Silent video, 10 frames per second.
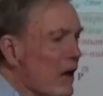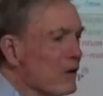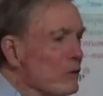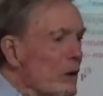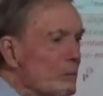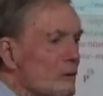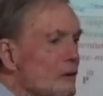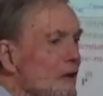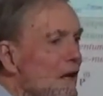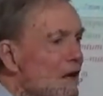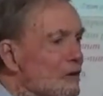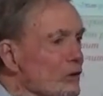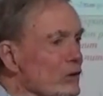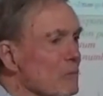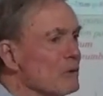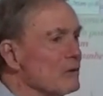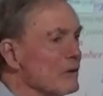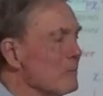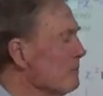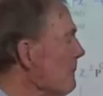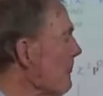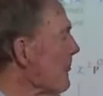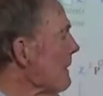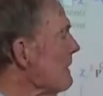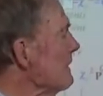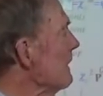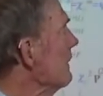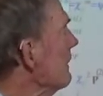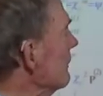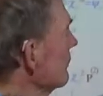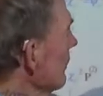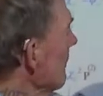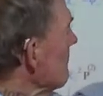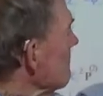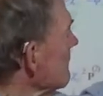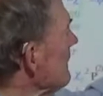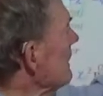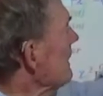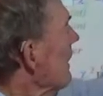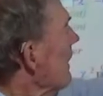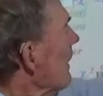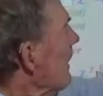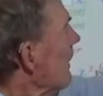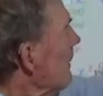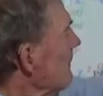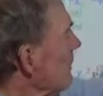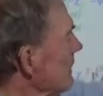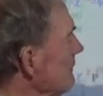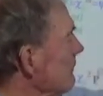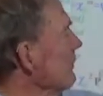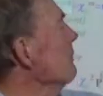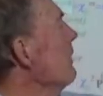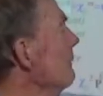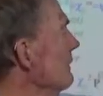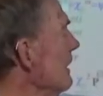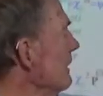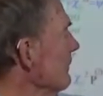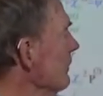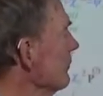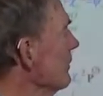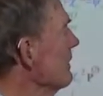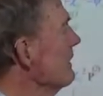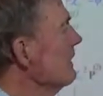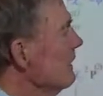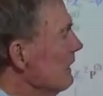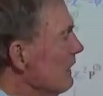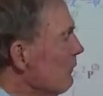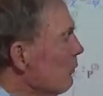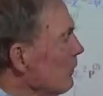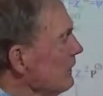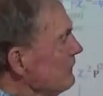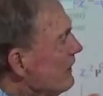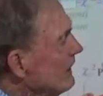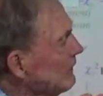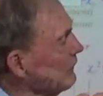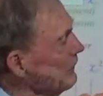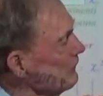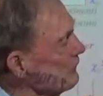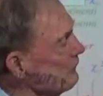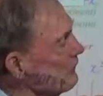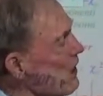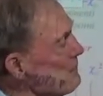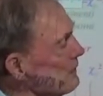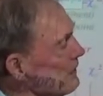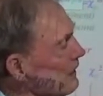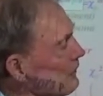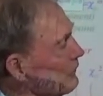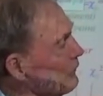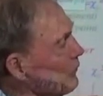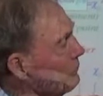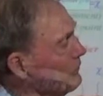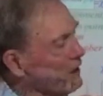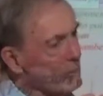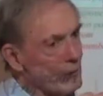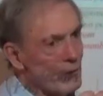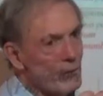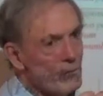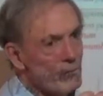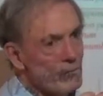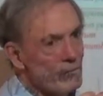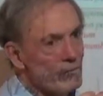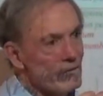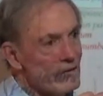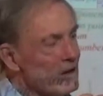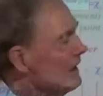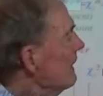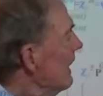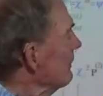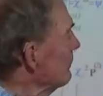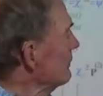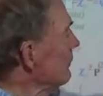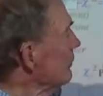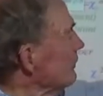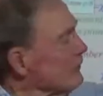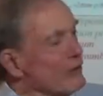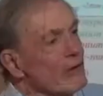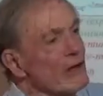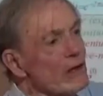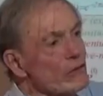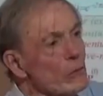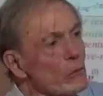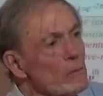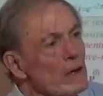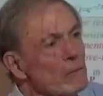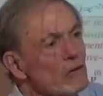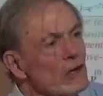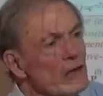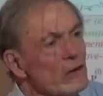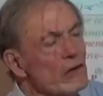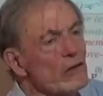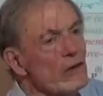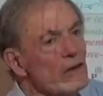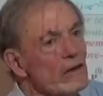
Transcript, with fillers: Are you able to look at it on your computer? Yeah. But, so, yeah. Um, I'll keep it for a moment like this. We take this complicated group table and reduce it to this when we make projectors.